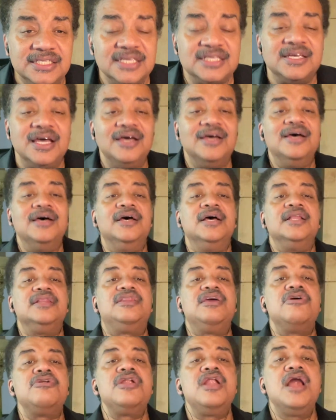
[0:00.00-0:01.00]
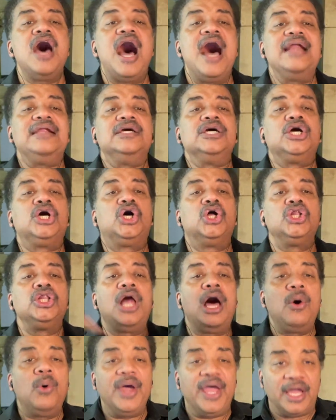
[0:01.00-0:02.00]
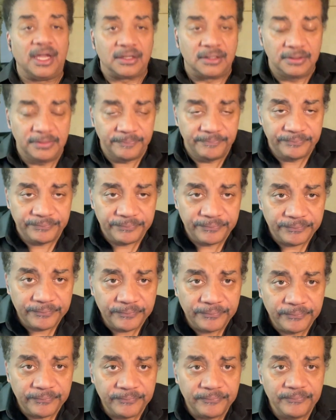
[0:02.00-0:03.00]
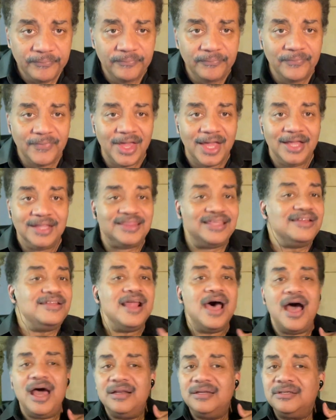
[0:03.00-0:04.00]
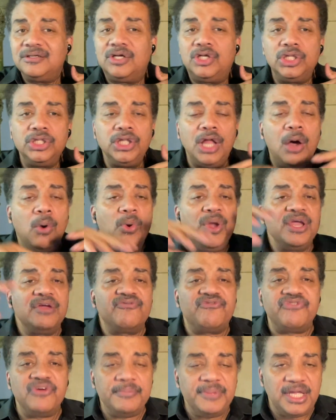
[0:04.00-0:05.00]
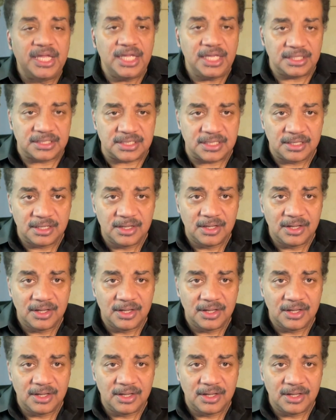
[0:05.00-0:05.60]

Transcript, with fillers: is they're not glowing. They're not glowing from heat.